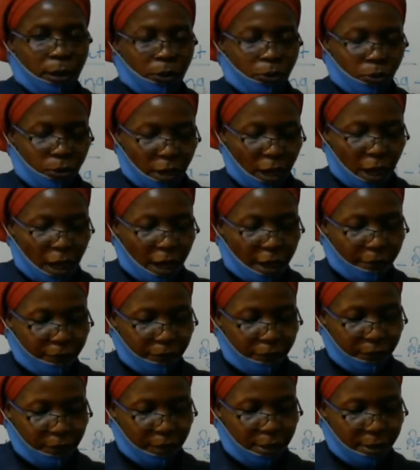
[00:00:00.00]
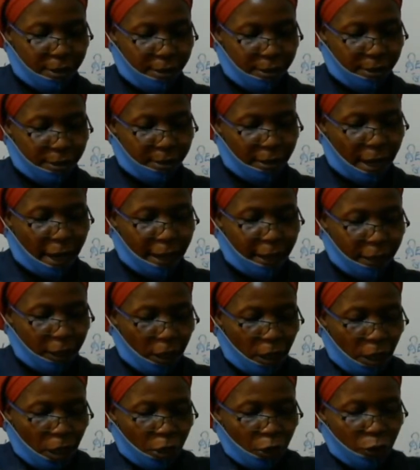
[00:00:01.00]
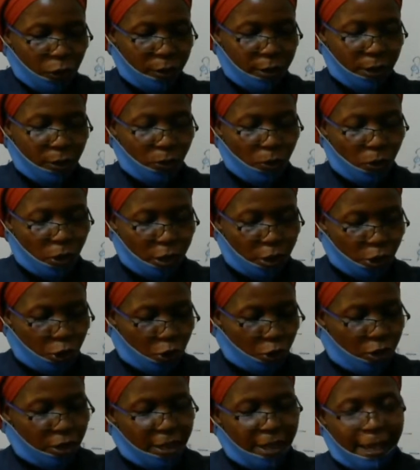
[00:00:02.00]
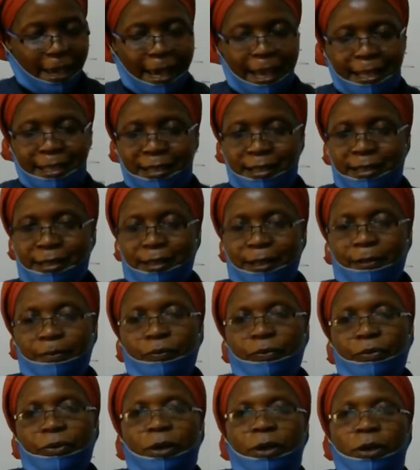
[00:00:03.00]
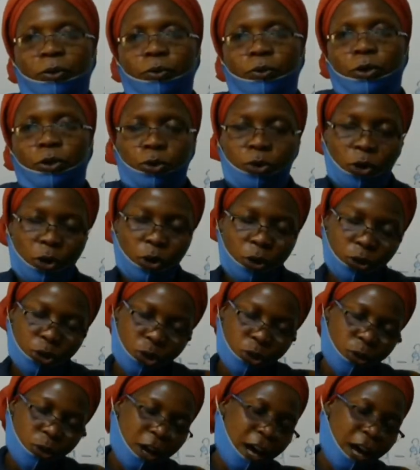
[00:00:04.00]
we have things like using questionnaires. We could also